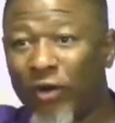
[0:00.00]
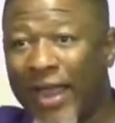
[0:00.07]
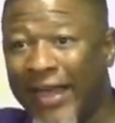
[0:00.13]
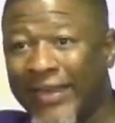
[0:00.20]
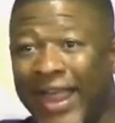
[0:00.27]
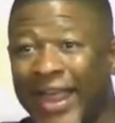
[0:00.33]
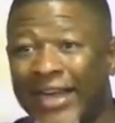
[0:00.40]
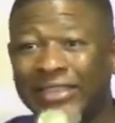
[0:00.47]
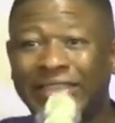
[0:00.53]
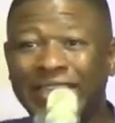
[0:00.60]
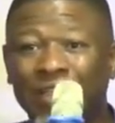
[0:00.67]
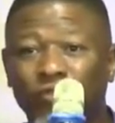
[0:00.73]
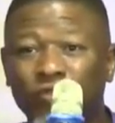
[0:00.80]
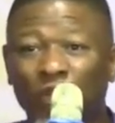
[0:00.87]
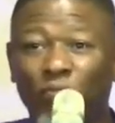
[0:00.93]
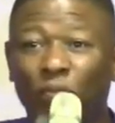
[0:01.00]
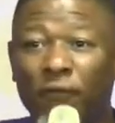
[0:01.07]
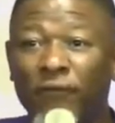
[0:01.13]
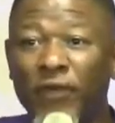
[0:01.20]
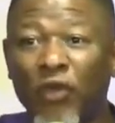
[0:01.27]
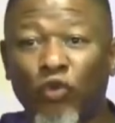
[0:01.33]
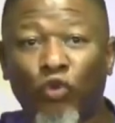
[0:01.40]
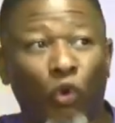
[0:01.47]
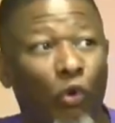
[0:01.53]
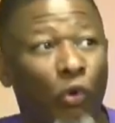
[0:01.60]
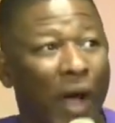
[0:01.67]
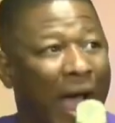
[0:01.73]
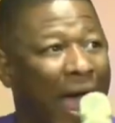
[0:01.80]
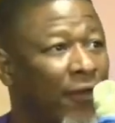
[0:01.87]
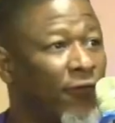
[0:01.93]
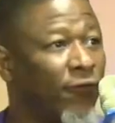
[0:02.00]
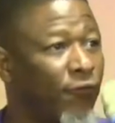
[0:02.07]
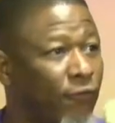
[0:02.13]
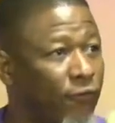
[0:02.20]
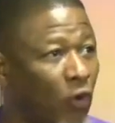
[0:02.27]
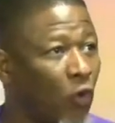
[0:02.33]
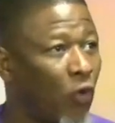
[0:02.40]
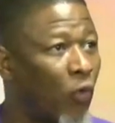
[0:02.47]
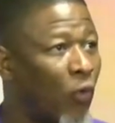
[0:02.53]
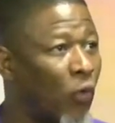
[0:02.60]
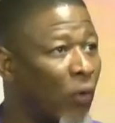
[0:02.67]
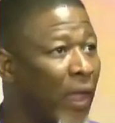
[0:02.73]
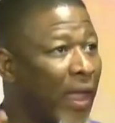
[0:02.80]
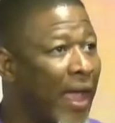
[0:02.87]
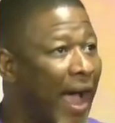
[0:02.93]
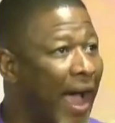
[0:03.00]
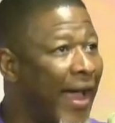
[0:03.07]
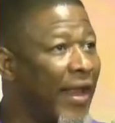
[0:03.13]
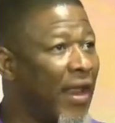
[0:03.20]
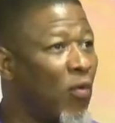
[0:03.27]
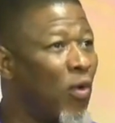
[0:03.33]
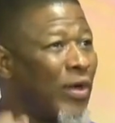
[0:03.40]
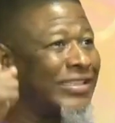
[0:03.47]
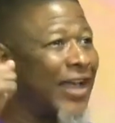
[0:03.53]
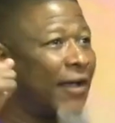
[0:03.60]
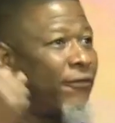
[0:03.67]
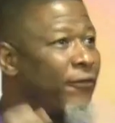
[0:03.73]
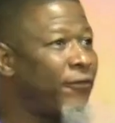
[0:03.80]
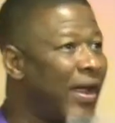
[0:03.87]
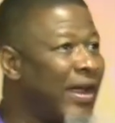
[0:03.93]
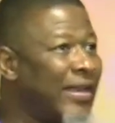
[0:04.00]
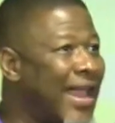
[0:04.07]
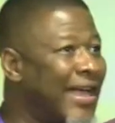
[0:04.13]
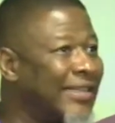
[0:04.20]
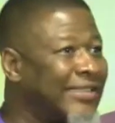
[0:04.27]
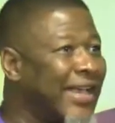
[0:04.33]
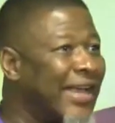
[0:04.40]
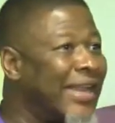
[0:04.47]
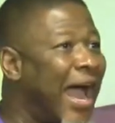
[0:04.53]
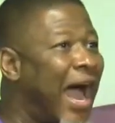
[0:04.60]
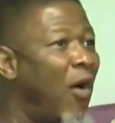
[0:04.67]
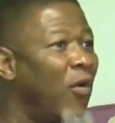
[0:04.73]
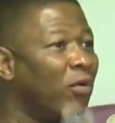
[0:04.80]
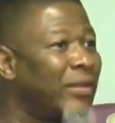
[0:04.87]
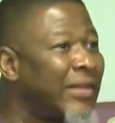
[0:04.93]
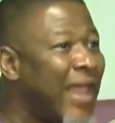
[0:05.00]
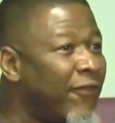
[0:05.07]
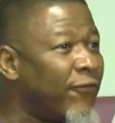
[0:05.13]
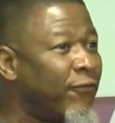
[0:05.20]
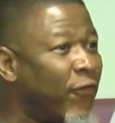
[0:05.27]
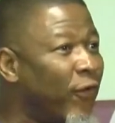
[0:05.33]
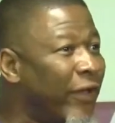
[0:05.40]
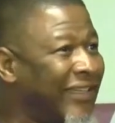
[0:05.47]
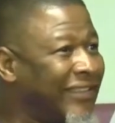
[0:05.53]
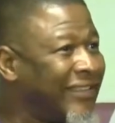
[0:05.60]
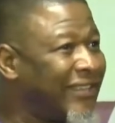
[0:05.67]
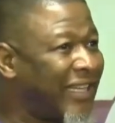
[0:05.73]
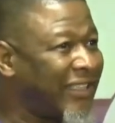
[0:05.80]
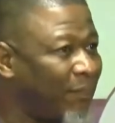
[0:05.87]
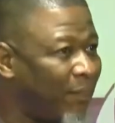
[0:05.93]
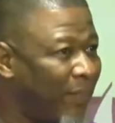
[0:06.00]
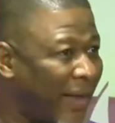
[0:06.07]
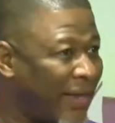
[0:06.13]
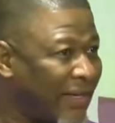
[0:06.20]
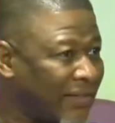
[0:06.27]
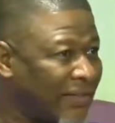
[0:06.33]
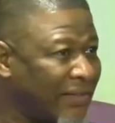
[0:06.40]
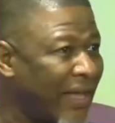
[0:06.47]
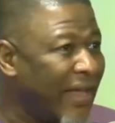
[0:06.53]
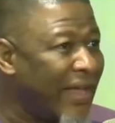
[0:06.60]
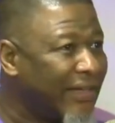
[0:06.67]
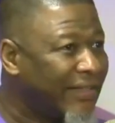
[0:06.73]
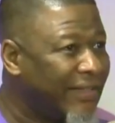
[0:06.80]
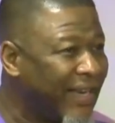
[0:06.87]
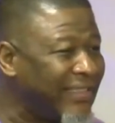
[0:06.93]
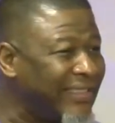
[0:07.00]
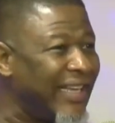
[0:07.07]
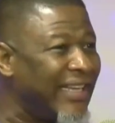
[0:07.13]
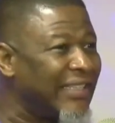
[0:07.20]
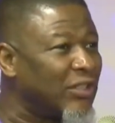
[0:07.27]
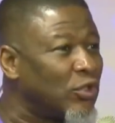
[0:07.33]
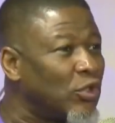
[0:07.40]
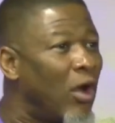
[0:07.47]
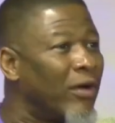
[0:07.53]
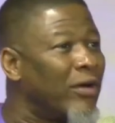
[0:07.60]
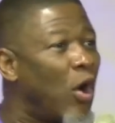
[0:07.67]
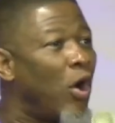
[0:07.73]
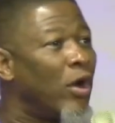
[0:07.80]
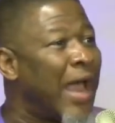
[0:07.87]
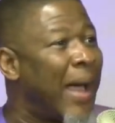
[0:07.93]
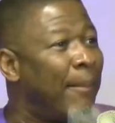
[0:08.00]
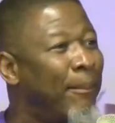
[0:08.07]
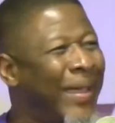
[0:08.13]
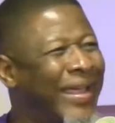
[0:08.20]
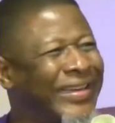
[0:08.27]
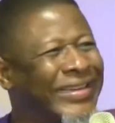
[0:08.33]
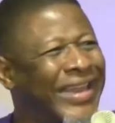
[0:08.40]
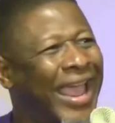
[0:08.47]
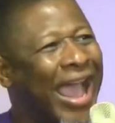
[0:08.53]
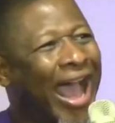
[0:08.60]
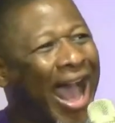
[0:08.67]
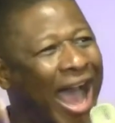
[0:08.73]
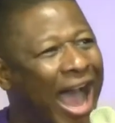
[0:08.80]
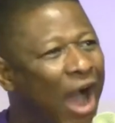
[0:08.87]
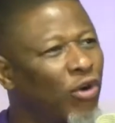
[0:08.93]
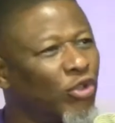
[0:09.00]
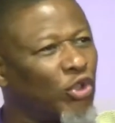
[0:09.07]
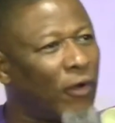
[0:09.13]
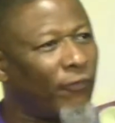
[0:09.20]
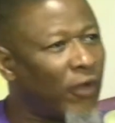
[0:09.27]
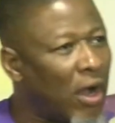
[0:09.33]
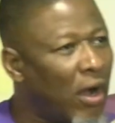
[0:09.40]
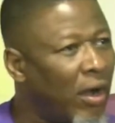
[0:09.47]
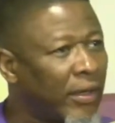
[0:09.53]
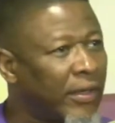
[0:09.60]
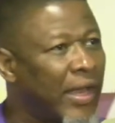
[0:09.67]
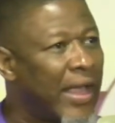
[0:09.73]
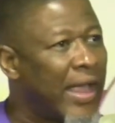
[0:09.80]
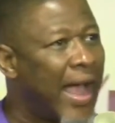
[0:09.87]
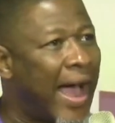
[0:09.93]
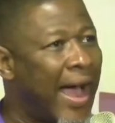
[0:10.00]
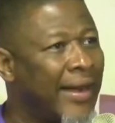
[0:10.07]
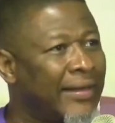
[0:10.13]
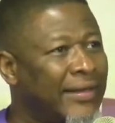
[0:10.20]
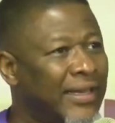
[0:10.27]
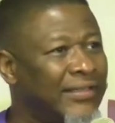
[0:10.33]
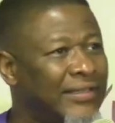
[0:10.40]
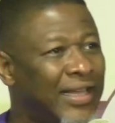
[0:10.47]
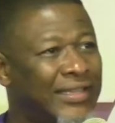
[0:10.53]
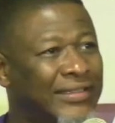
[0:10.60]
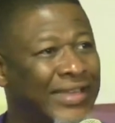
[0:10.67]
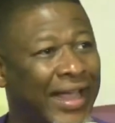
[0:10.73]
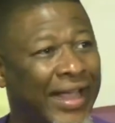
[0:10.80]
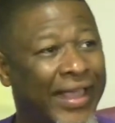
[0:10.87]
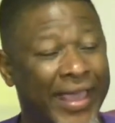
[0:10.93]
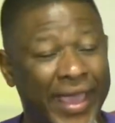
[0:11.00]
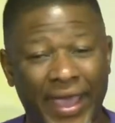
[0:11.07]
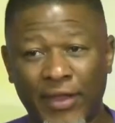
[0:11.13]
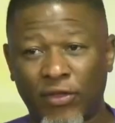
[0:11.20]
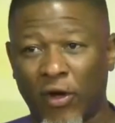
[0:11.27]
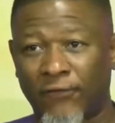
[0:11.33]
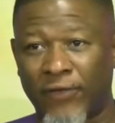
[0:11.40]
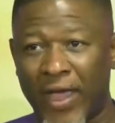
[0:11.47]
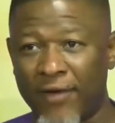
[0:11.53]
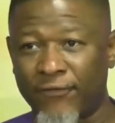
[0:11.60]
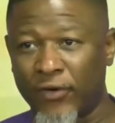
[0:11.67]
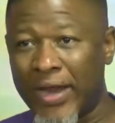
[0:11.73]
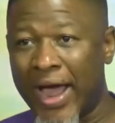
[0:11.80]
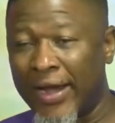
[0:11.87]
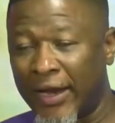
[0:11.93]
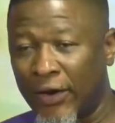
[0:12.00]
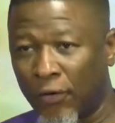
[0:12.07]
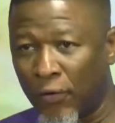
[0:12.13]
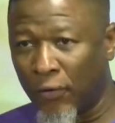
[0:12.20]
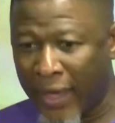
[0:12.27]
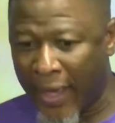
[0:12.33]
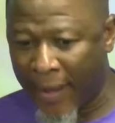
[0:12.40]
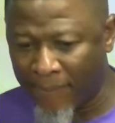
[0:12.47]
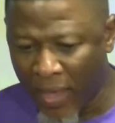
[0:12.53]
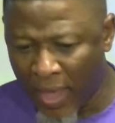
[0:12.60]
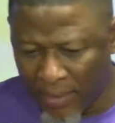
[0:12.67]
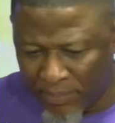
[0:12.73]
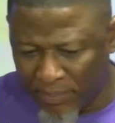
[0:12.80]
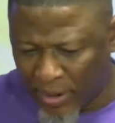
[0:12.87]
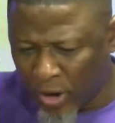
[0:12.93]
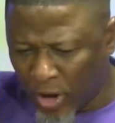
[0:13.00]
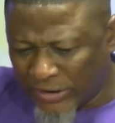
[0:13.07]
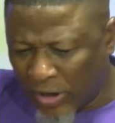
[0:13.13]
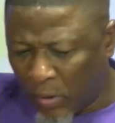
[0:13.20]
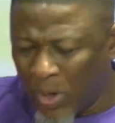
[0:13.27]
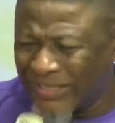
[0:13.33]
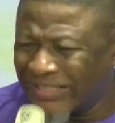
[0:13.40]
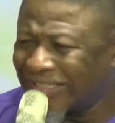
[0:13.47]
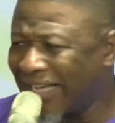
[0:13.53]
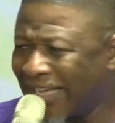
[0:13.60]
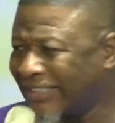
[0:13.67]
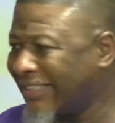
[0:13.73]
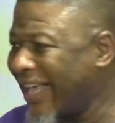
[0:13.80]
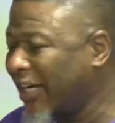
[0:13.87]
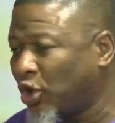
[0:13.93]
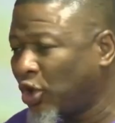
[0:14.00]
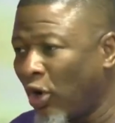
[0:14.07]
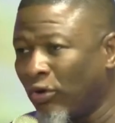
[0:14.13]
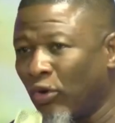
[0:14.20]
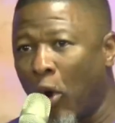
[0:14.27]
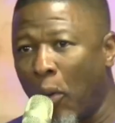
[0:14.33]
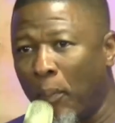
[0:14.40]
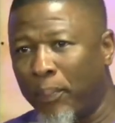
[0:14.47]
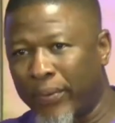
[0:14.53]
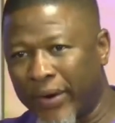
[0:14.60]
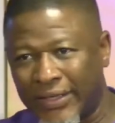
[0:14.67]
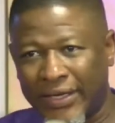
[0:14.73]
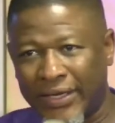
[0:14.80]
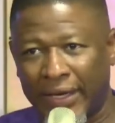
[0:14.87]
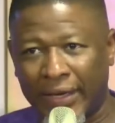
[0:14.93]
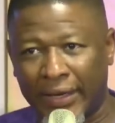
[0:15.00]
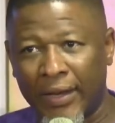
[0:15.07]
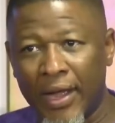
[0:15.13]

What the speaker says: that angels were moving to and fro. And he was afraid and said, how dreadful is this place? This is not other than the house of God. And this is the gate of heaven. Hallelujah. Because there were transactions operating.